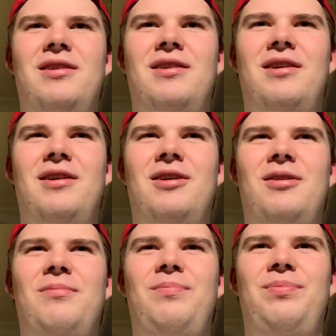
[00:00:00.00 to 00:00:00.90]

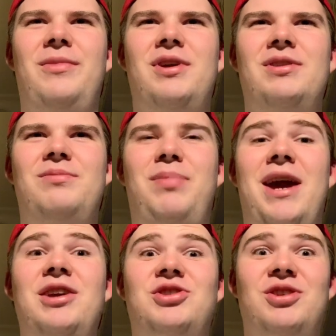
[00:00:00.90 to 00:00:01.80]
And
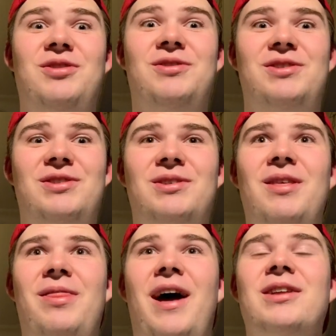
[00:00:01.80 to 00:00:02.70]
patience,
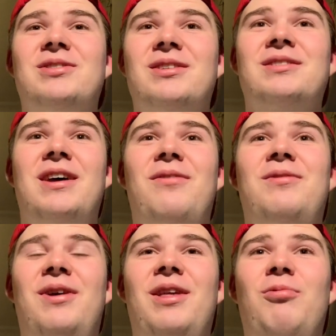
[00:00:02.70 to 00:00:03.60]
that's
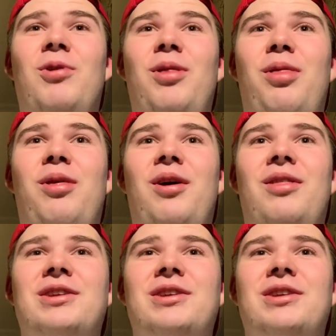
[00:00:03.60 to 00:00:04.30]
definitely one thing.